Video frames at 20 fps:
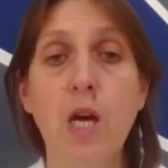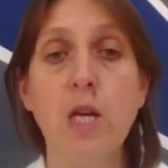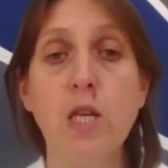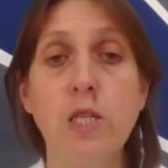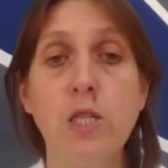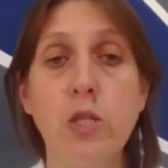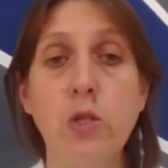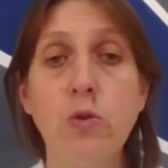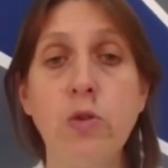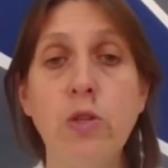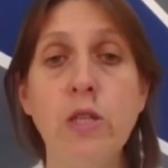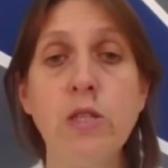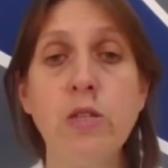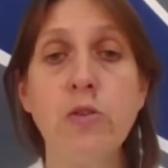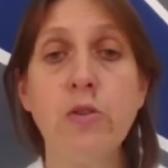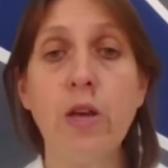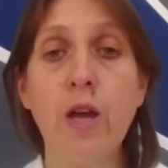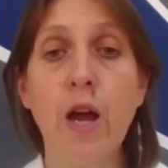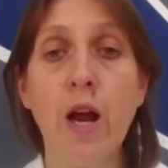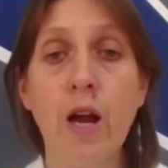Students
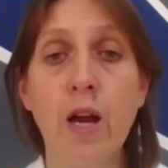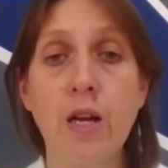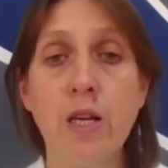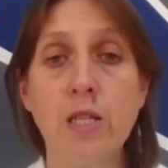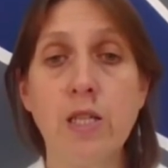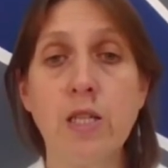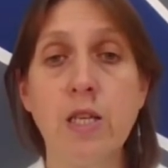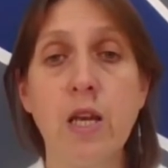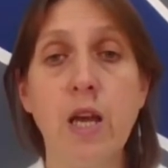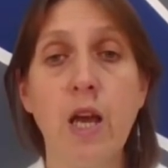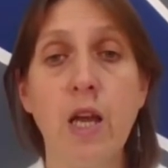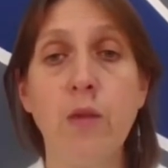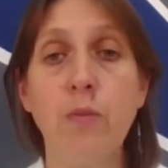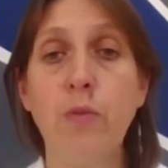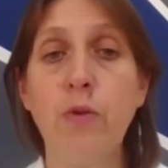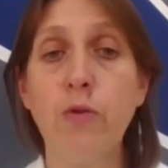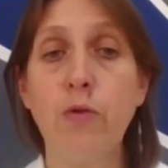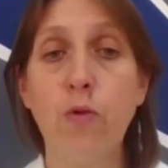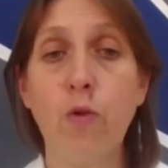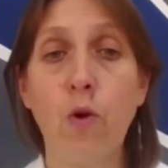rehearse and
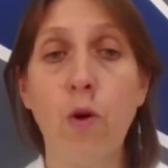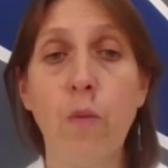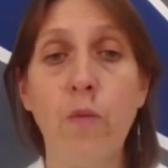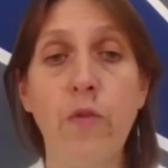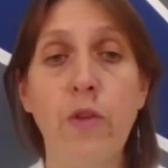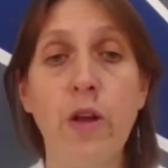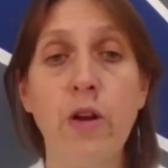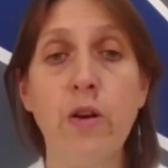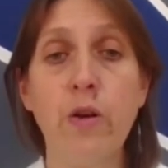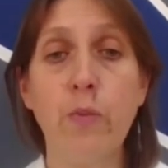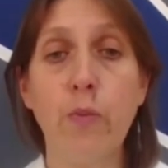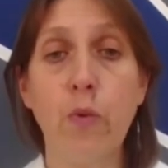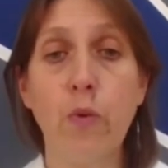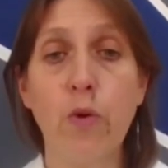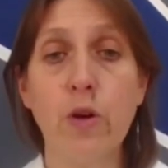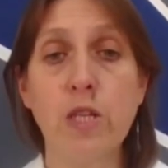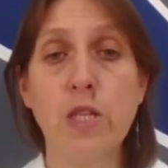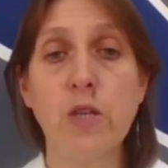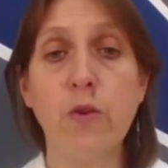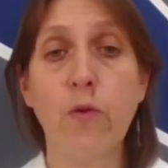perform their
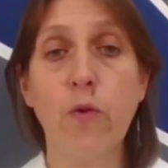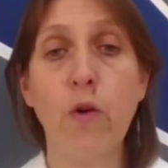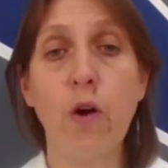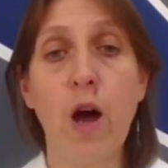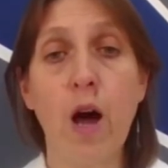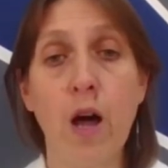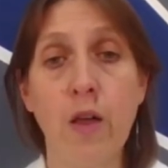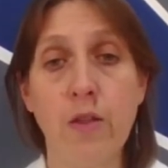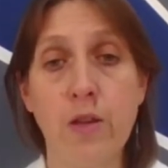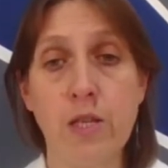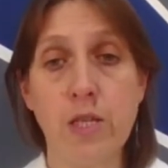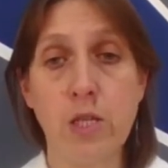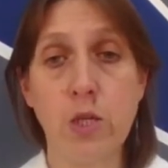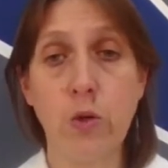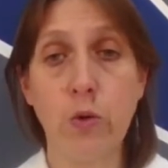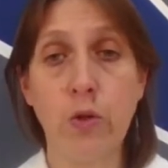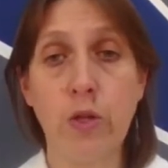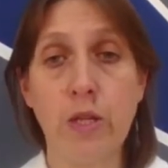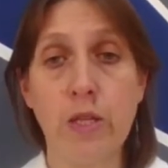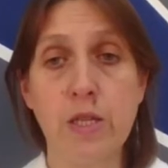reports for other
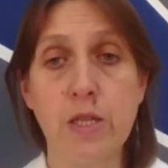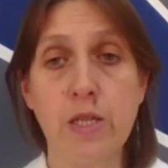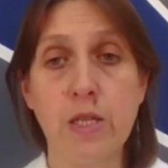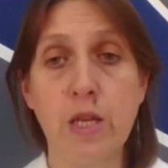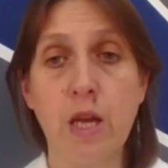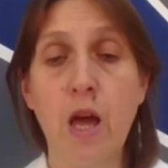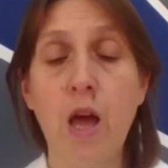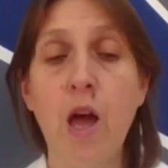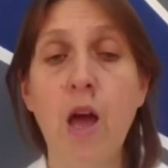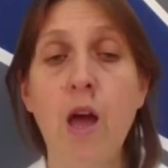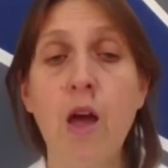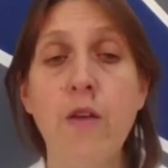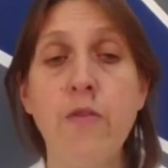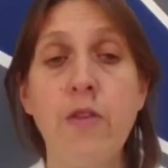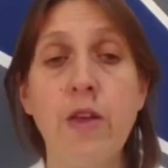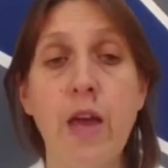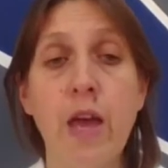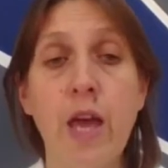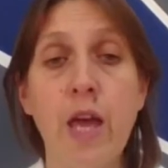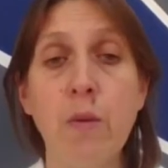students.
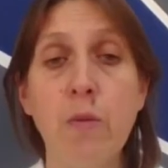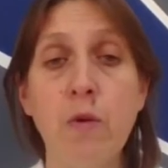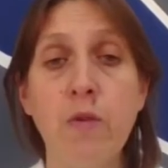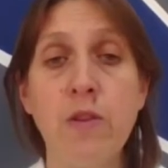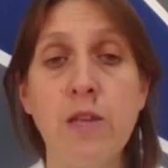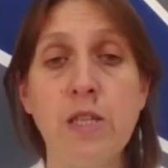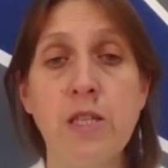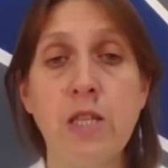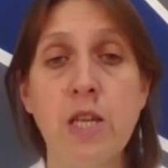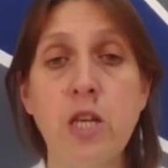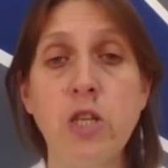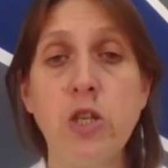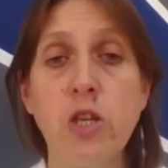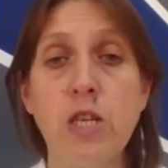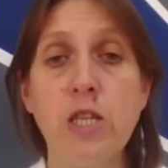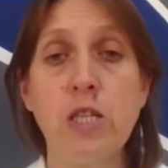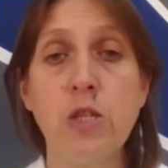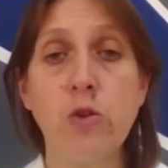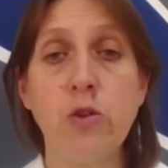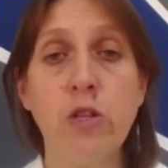The aim of the stage
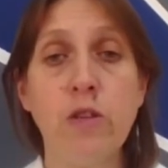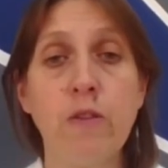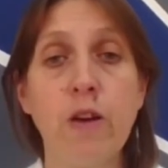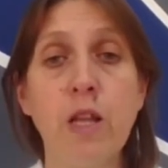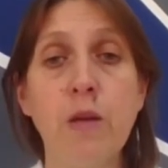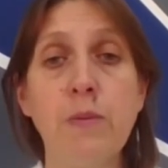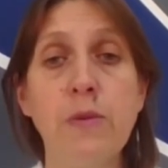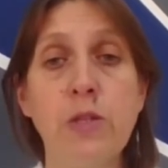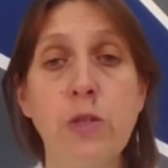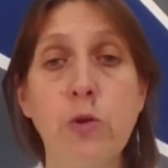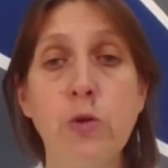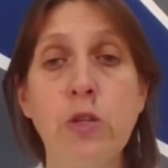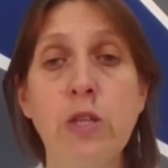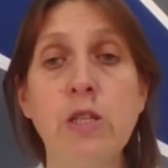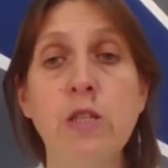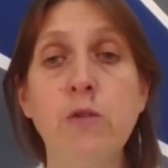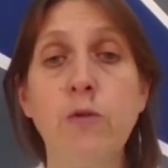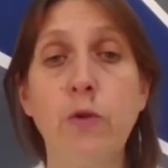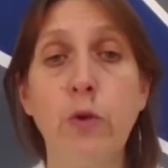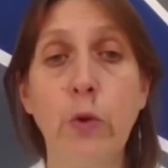is to develop
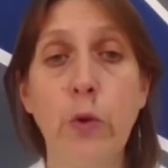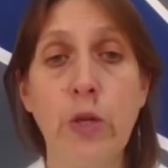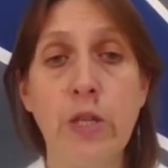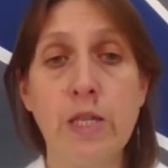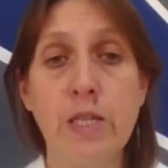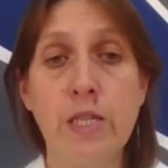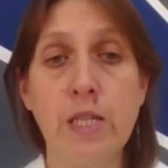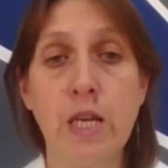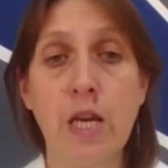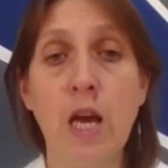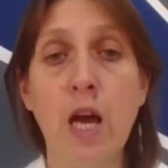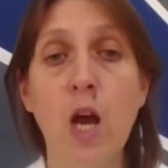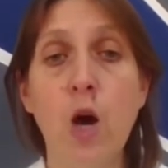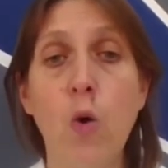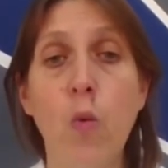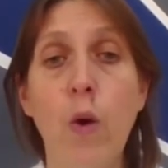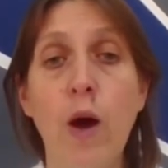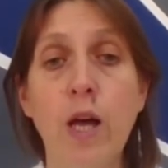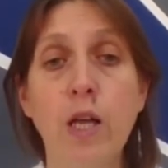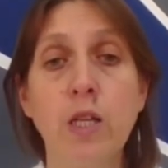students' fluency
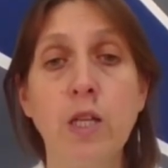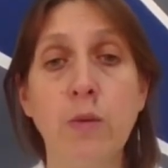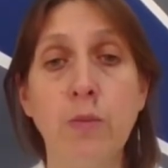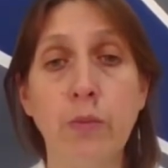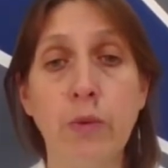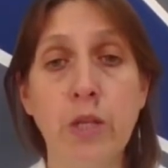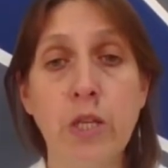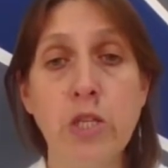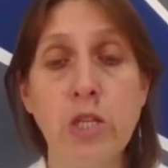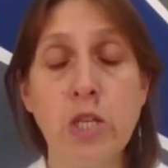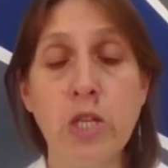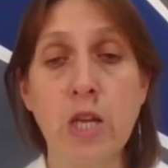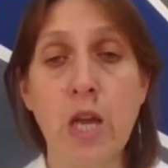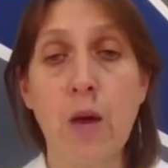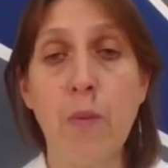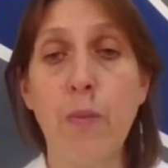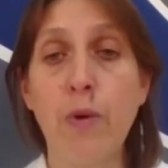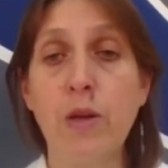while completing a